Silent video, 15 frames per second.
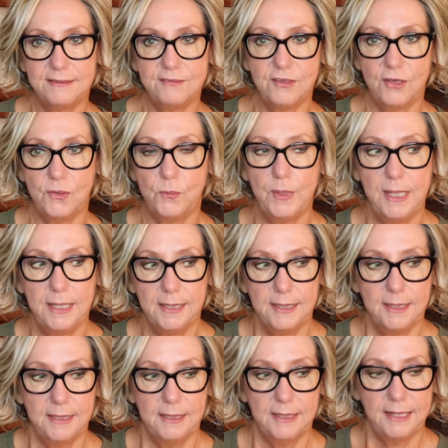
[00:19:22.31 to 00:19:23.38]
So
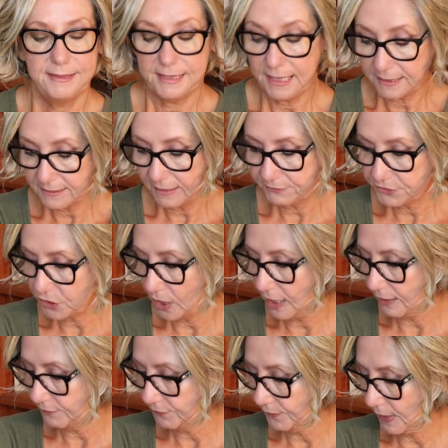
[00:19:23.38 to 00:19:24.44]
I think I left
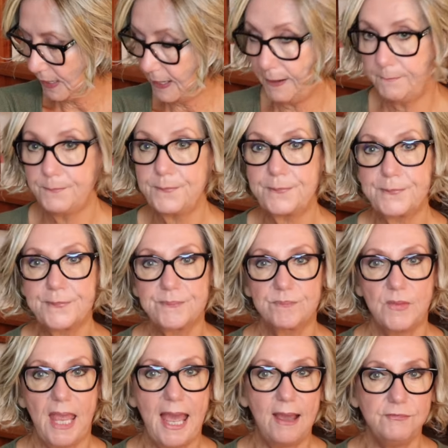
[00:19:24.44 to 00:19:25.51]
off, um,
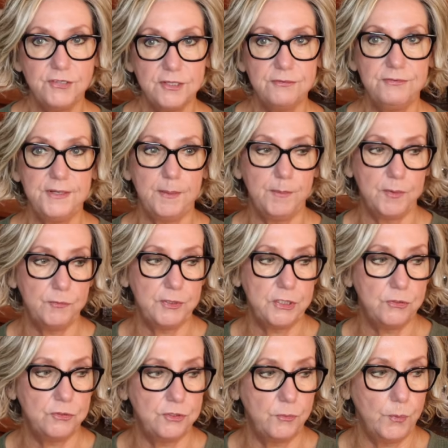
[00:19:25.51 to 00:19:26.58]
after the family
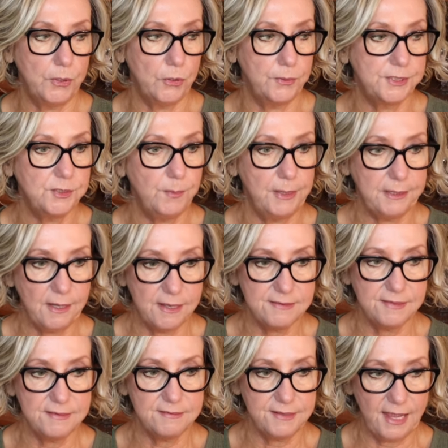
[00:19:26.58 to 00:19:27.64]
reunion, we're going to my
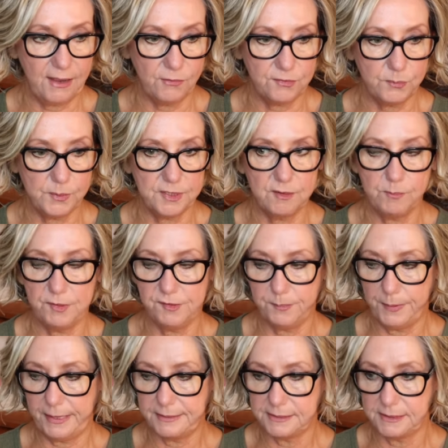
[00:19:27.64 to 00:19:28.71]
cousin's house. We're going to be
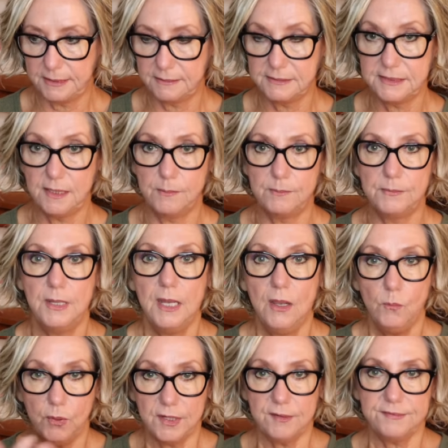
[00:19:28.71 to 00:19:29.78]
spending some,
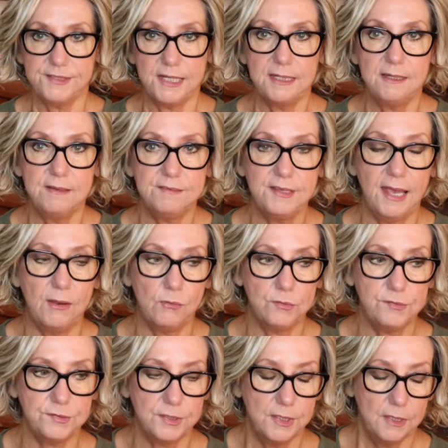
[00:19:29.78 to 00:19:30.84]
we're going to stay at his
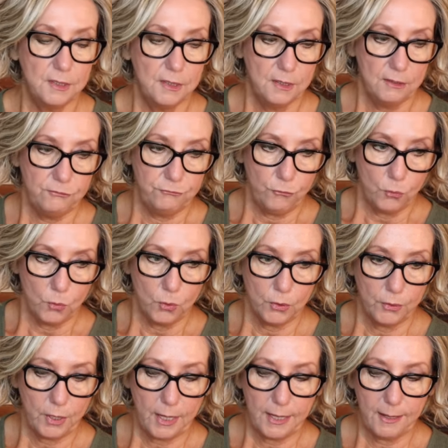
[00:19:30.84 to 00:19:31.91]
house
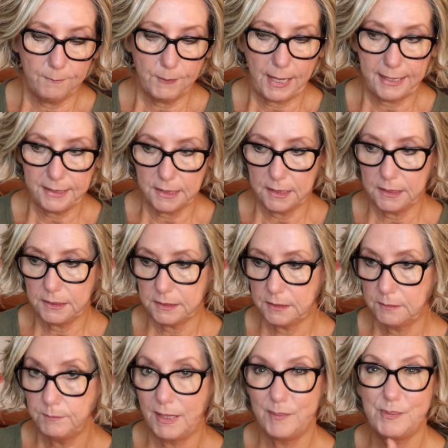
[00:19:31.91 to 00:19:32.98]
for, um, I
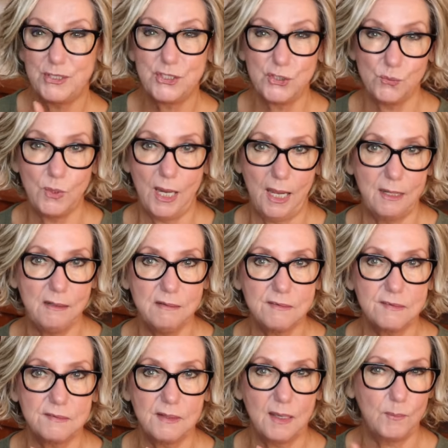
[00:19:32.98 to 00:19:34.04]
think, maybe two
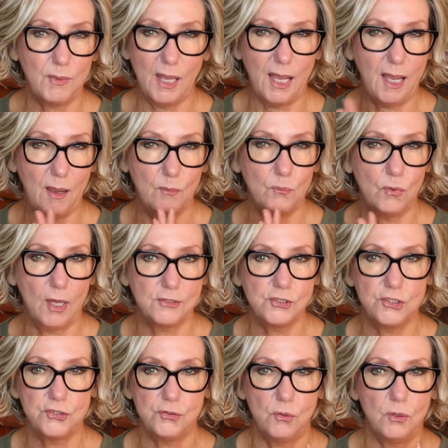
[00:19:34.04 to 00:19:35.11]
nights. I'm, I'm not
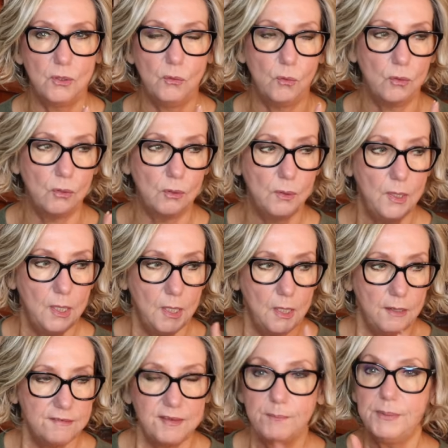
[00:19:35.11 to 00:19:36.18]
too sure, or
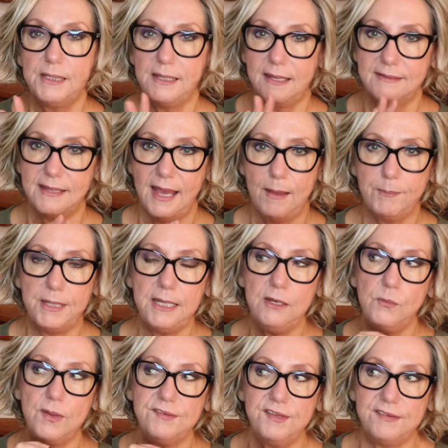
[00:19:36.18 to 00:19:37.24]
something like that. But
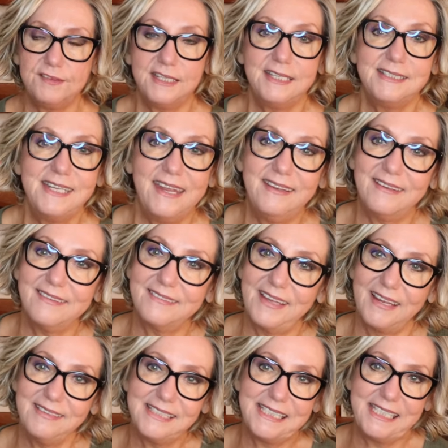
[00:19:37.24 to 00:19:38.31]
anyways, he's going to take us
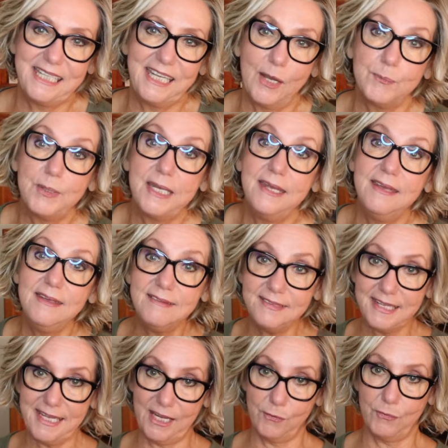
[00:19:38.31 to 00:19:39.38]
sightseeing up in his
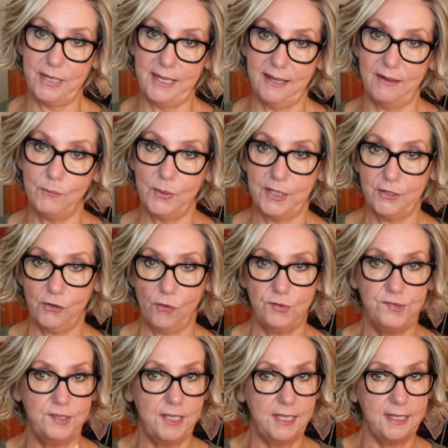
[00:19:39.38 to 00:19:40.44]
area. We're going to go
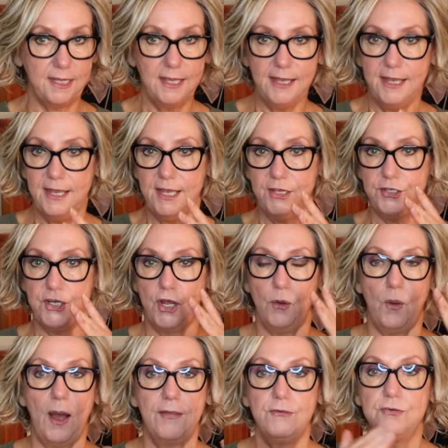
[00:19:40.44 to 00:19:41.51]
see, you
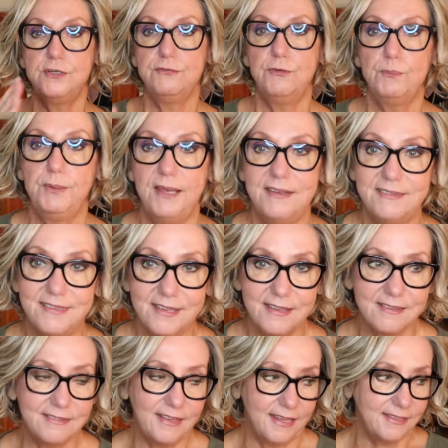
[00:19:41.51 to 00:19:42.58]
know, other different
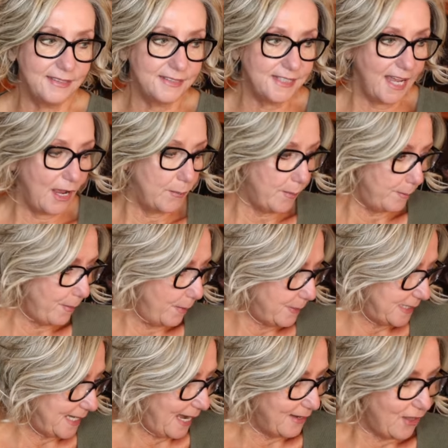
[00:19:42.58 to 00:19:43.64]
places, like the town my mom
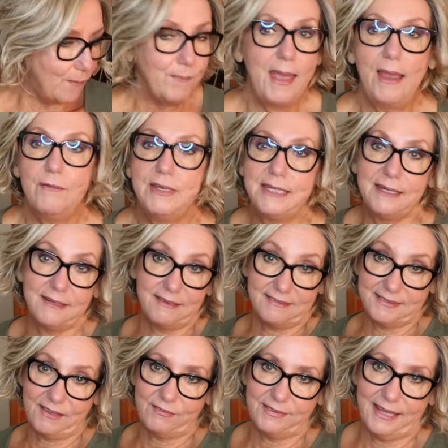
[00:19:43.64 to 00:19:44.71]
and dad got married in and
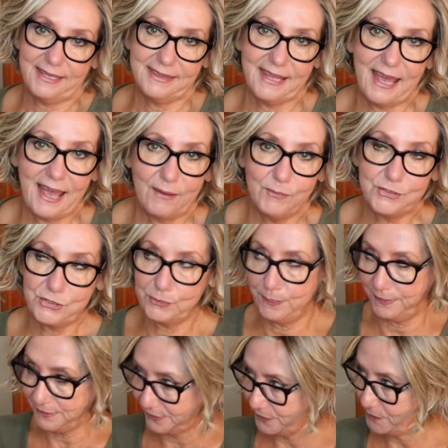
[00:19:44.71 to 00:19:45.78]
stuff like that,
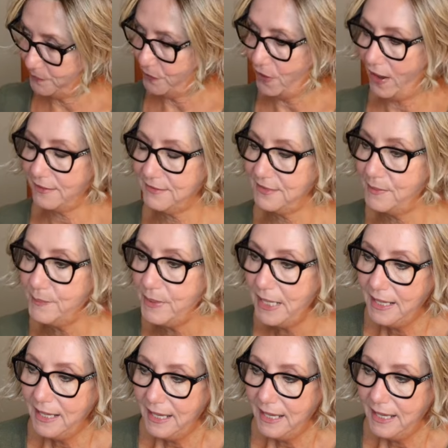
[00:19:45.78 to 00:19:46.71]
which is super awesome.